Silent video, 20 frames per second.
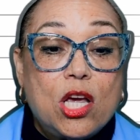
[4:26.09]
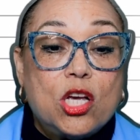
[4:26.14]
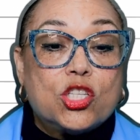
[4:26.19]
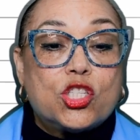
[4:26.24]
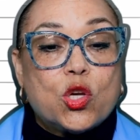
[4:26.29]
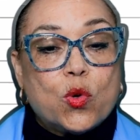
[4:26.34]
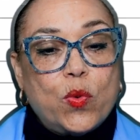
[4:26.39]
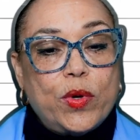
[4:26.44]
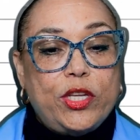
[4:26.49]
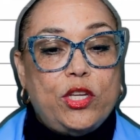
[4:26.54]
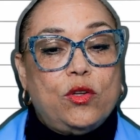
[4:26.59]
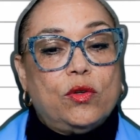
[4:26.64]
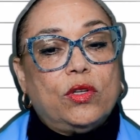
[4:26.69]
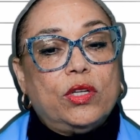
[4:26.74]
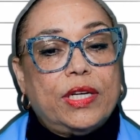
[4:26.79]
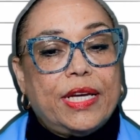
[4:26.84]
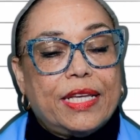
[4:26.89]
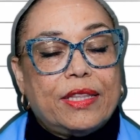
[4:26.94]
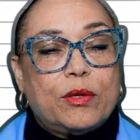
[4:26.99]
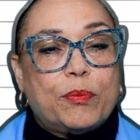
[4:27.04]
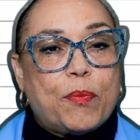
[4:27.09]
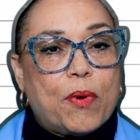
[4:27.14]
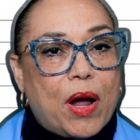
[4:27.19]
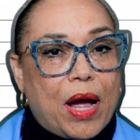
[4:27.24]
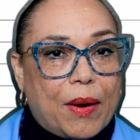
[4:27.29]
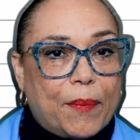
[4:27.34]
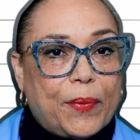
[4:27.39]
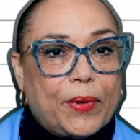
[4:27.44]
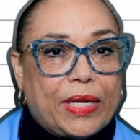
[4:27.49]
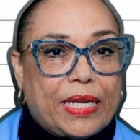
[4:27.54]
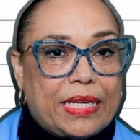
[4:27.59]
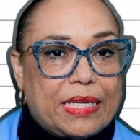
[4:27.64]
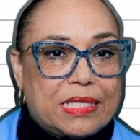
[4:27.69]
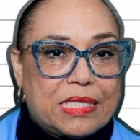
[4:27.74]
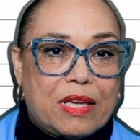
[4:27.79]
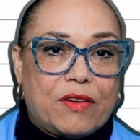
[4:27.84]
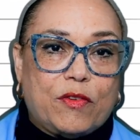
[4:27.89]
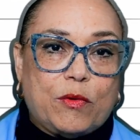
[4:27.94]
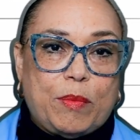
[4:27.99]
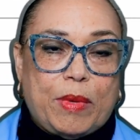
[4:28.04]
So when you look at the properties
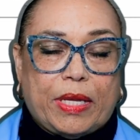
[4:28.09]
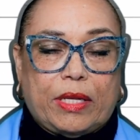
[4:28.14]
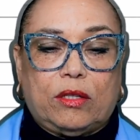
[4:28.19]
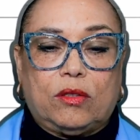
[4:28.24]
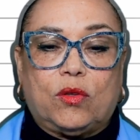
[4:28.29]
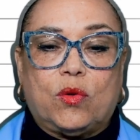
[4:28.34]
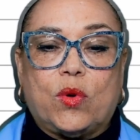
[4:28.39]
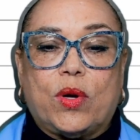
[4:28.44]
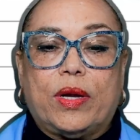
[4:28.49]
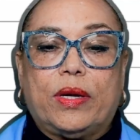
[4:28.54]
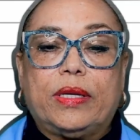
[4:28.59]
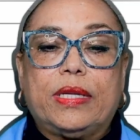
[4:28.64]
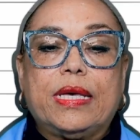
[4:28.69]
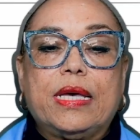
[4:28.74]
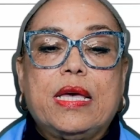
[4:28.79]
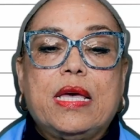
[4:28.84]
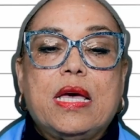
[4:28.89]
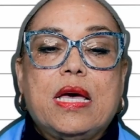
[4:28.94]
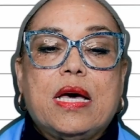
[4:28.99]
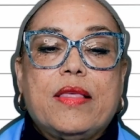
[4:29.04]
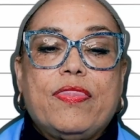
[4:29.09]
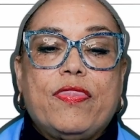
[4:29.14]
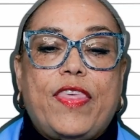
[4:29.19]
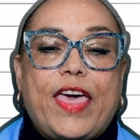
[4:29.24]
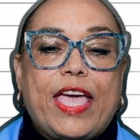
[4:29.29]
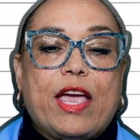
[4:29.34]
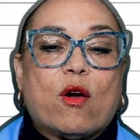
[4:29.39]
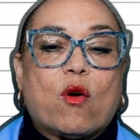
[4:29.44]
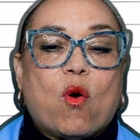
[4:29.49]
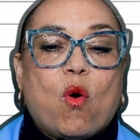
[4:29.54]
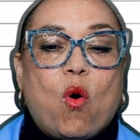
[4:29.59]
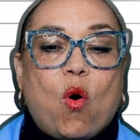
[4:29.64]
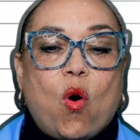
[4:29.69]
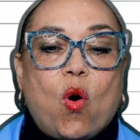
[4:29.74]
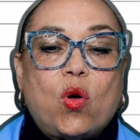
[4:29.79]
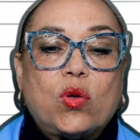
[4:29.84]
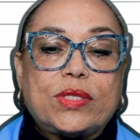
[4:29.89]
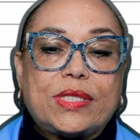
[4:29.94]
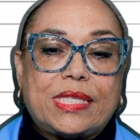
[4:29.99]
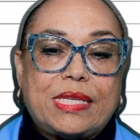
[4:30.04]
of a metalloid, they are
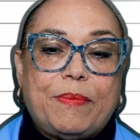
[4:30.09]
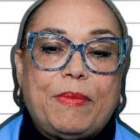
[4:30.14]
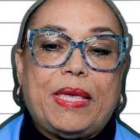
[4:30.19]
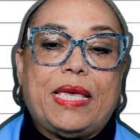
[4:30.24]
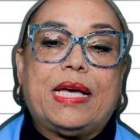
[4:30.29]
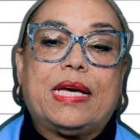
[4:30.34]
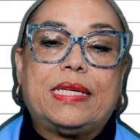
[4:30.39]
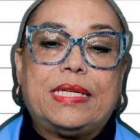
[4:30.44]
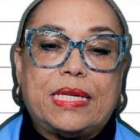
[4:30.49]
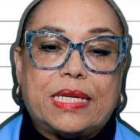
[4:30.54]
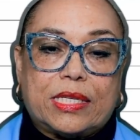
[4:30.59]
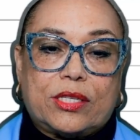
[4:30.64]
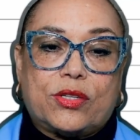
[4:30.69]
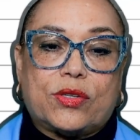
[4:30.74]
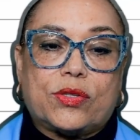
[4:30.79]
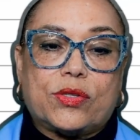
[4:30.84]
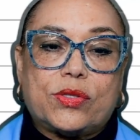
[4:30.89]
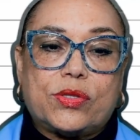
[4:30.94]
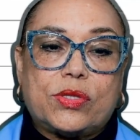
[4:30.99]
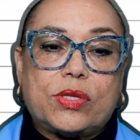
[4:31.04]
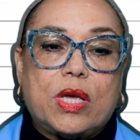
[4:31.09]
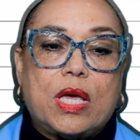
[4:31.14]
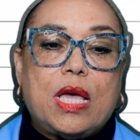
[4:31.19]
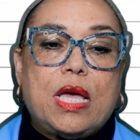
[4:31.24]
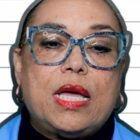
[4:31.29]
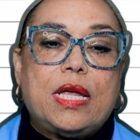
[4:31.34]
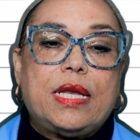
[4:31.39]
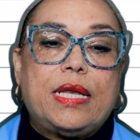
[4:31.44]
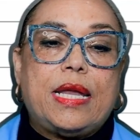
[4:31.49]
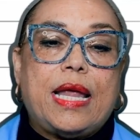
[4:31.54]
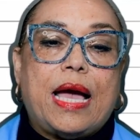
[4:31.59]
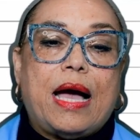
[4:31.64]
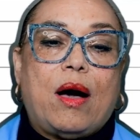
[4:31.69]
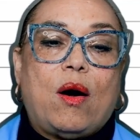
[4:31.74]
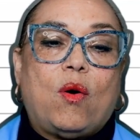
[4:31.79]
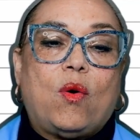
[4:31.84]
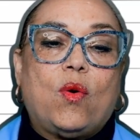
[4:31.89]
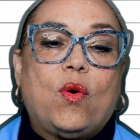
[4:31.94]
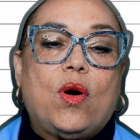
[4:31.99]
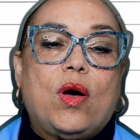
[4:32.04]
all semiconductors.
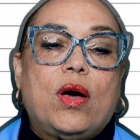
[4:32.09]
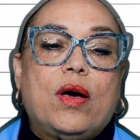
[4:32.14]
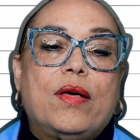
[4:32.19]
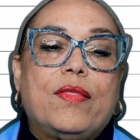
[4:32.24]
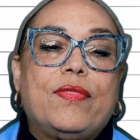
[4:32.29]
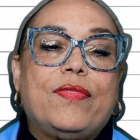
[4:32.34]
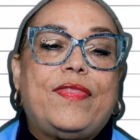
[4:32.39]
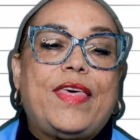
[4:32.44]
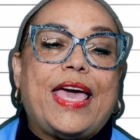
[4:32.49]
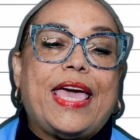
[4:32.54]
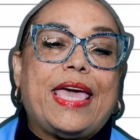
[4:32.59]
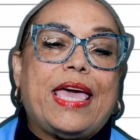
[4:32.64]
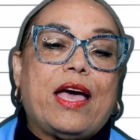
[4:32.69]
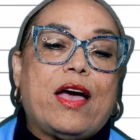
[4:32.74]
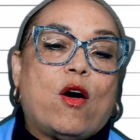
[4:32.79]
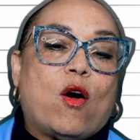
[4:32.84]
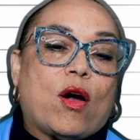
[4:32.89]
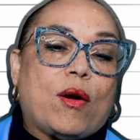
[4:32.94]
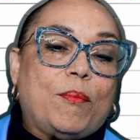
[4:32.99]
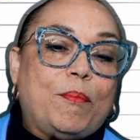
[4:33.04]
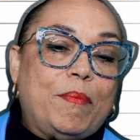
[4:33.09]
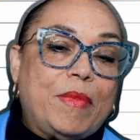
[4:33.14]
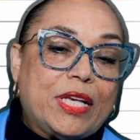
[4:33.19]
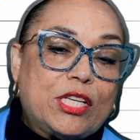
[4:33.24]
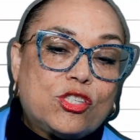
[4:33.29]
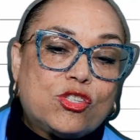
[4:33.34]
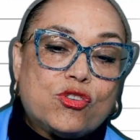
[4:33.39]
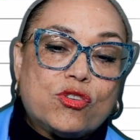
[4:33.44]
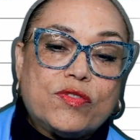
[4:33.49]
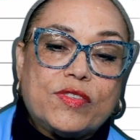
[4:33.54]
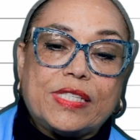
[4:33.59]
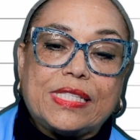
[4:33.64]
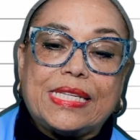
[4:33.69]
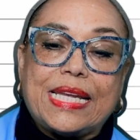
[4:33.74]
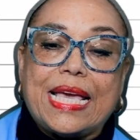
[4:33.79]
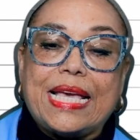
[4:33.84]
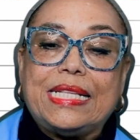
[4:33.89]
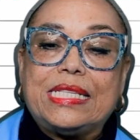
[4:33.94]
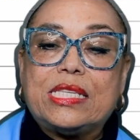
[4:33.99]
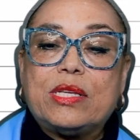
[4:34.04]
Now, they are a mixture of
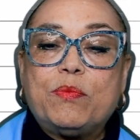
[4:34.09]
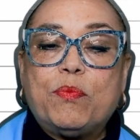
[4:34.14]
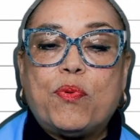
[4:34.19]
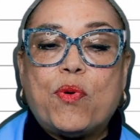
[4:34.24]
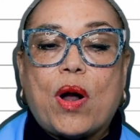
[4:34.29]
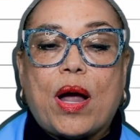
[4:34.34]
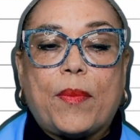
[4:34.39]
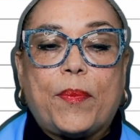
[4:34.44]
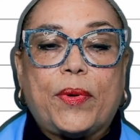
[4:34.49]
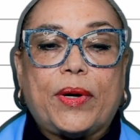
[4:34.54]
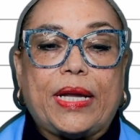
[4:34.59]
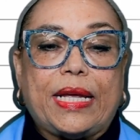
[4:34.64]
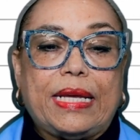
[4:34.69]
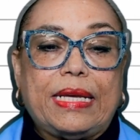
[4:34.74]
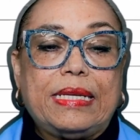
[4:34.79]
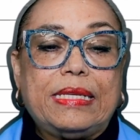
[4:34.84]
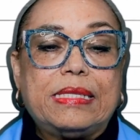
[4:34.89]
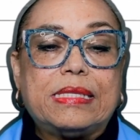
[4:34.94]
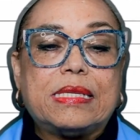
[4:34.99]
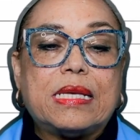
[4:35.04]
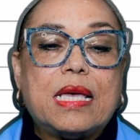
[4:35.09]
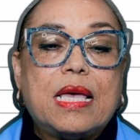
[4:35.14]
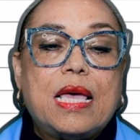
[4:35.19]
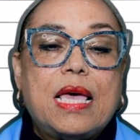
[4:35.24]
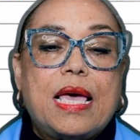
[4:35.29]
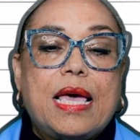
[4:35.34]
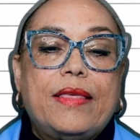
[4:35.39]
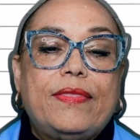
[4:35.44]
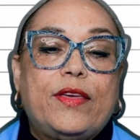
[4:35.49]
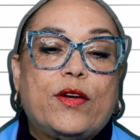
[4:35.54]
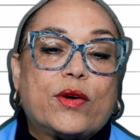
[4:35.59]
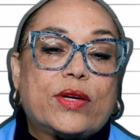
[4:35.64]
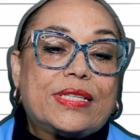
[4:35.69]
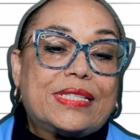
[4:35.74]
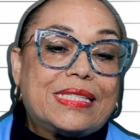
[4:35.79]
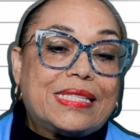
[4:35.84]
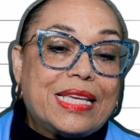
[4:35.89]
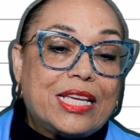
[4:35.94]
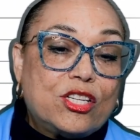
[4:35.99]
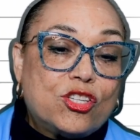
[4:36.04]
states and properties. They're
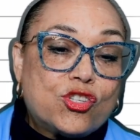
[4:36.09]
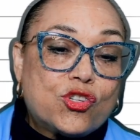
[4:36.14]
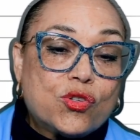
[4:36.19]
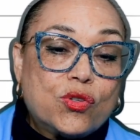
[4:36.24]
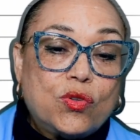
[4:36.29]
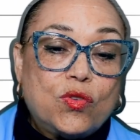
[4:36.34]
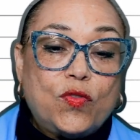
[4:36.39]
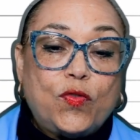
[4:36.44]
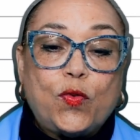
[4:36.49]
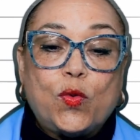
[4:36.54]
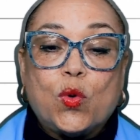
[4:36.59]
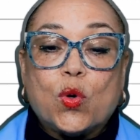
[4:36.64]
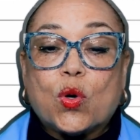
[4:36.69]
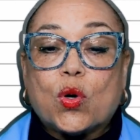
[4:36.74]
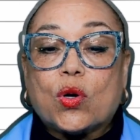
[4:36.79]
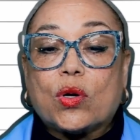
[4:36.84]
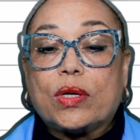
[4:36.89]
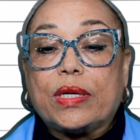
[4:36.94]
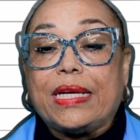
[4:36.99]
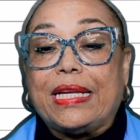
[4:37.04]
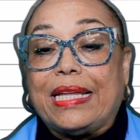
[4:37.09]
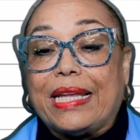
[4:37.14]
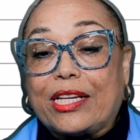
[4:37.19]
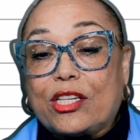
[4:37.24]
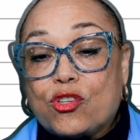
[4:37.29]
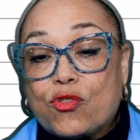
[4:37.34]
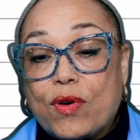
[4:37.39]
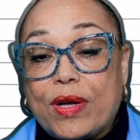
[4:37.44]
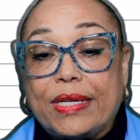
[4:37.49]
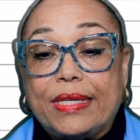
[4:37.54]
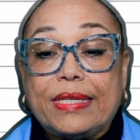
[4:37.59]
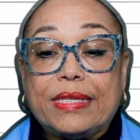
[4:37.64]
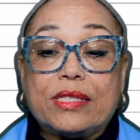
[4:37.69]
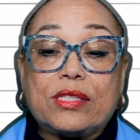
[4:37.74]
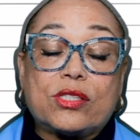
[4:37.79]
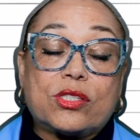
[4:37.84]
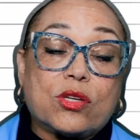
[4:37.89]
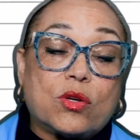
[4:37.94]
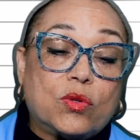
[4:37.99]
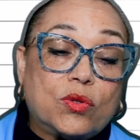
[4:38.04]
essential for electronics,
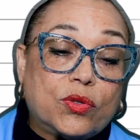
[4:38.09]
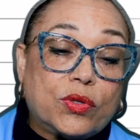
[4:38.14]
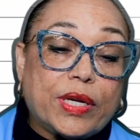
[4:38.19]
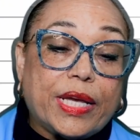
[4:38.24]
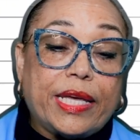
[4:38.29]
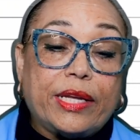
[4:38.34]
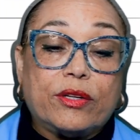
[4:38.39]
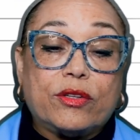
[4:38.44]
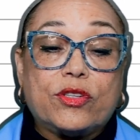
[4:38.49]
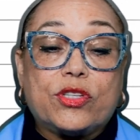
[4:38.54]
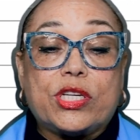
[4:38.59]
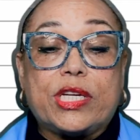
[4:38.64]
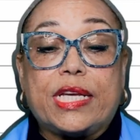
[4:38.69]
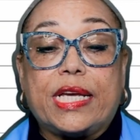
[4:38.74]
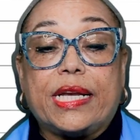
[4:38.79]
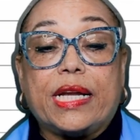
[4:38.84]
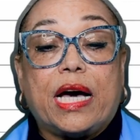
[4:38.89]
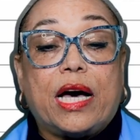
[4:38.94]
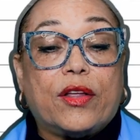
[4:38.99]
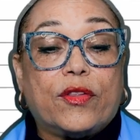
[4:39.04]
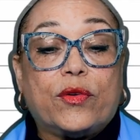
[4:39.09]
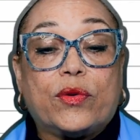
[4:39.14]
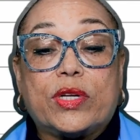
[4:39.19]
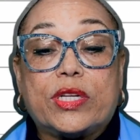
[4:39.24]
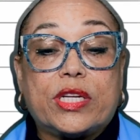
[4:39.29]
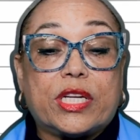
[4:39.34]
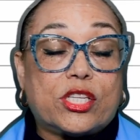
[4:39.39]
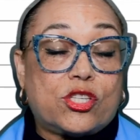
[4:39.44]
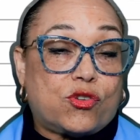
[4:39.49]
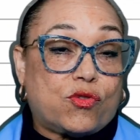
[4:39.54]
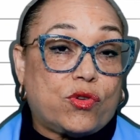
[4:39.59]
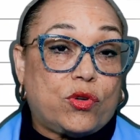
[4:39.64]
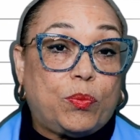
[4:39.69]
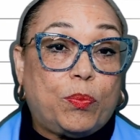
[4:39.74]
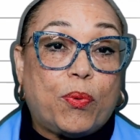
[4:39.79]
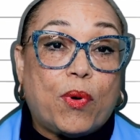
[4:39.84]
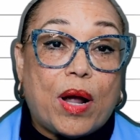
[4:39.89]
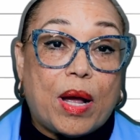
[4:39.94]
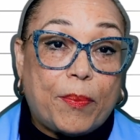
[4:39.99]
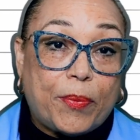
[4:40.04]
solar energy, and other industrial
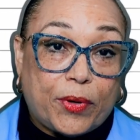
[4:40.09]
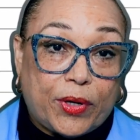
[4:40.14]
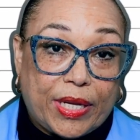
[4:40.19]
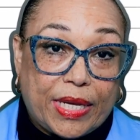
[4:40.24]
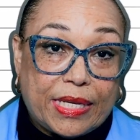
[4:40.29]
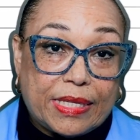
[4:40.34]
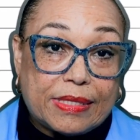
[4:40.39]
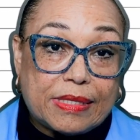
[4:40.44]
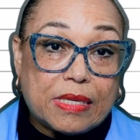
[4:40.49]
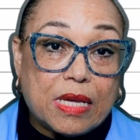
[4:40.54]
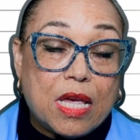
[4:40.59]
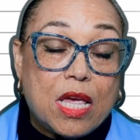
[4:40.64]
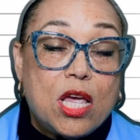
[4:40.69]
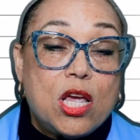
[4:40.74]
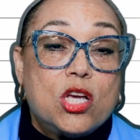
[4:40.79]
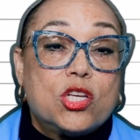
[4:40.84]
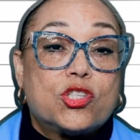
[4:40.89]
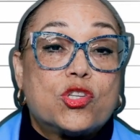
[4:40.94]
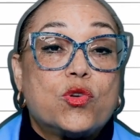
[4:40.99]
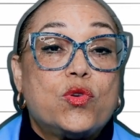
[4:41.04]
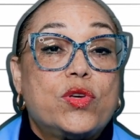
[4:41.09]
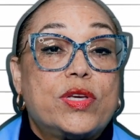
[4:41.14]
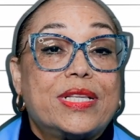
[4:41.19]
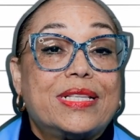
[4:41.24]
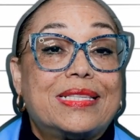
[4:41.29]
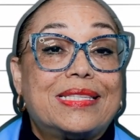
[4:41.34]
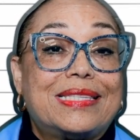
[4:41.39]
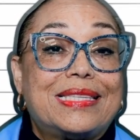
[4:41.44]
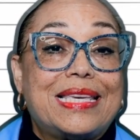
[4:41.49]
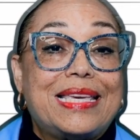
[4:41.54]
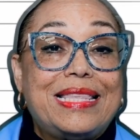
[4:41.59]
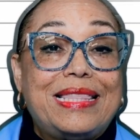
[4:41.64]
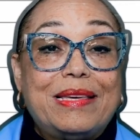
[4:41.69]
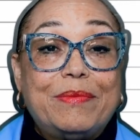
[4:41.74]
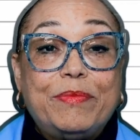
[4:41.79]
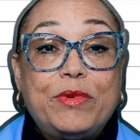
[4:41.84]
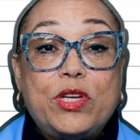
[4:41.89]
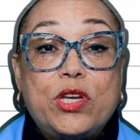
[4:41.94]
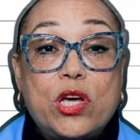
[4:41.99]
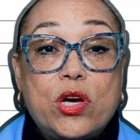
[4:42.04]
properties. So you can see
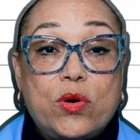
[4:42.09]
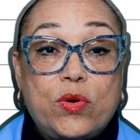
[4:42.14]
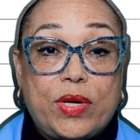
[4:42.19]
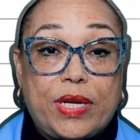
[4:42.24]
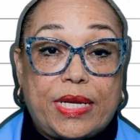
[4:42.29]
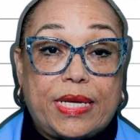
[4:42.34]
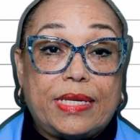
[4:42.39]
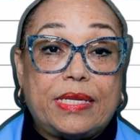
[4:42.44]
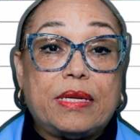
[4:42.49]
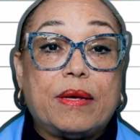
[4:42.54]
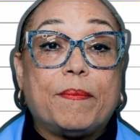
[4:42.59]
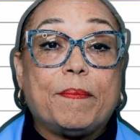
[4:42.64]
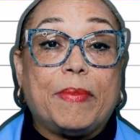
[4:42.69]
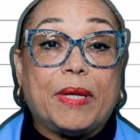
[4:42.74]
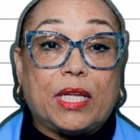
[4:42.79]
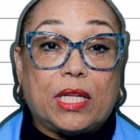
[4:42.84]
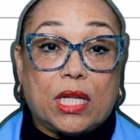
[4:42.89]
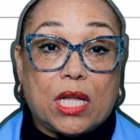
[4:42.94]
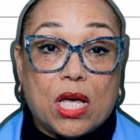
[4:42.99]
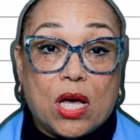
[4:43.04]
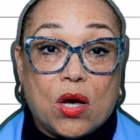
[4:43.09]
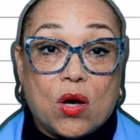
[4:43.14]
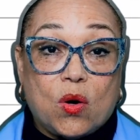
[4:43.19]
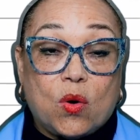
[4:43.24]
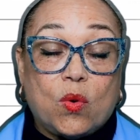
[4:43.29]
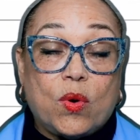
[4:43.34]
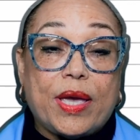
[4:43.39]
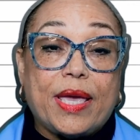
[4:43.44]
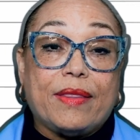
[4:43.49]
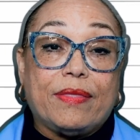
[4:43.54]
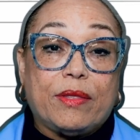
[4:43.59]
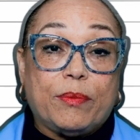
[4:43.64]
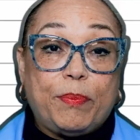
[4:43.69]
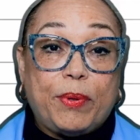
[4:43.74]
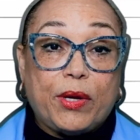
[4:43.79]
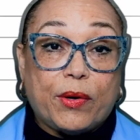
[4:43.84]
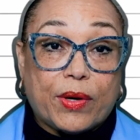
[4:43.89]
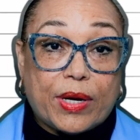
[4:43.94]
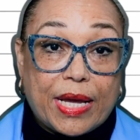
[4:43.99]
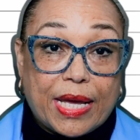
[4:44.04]
them noted below in the
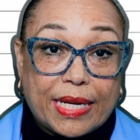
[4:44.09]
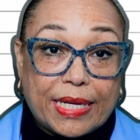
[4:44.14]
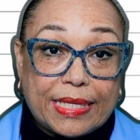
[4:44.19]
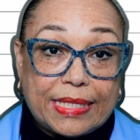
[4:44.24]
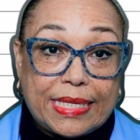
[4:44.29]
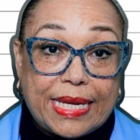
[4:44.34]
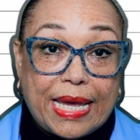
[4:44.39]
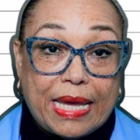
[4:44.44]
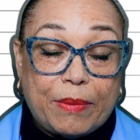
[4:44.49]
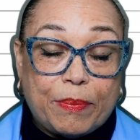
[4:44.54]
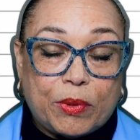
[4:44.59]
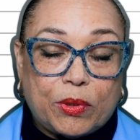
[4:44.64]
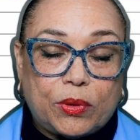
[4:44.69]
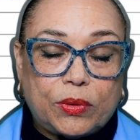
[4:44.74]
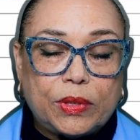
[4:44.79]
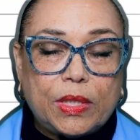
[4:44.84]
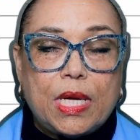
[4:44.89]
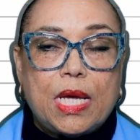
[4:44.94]
periodic table.